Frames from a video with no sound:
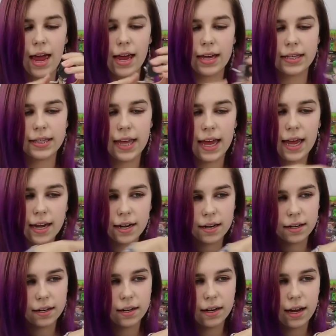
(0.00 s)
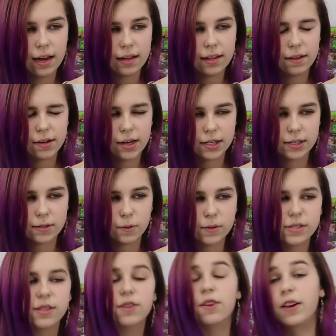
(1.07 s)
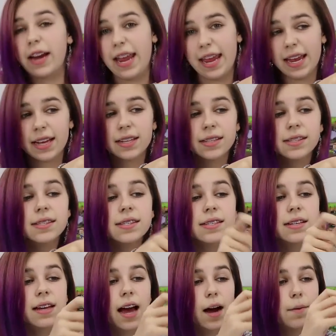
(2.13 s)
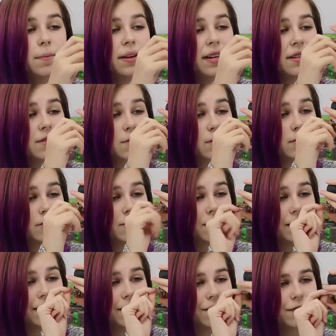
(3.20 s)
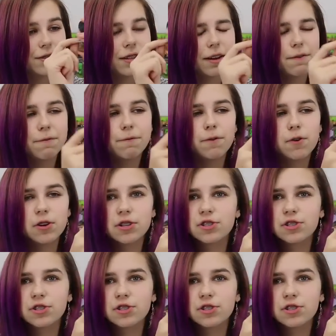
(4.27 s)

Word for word: And then they've got swords in their hands. How many swords are in there? There's like four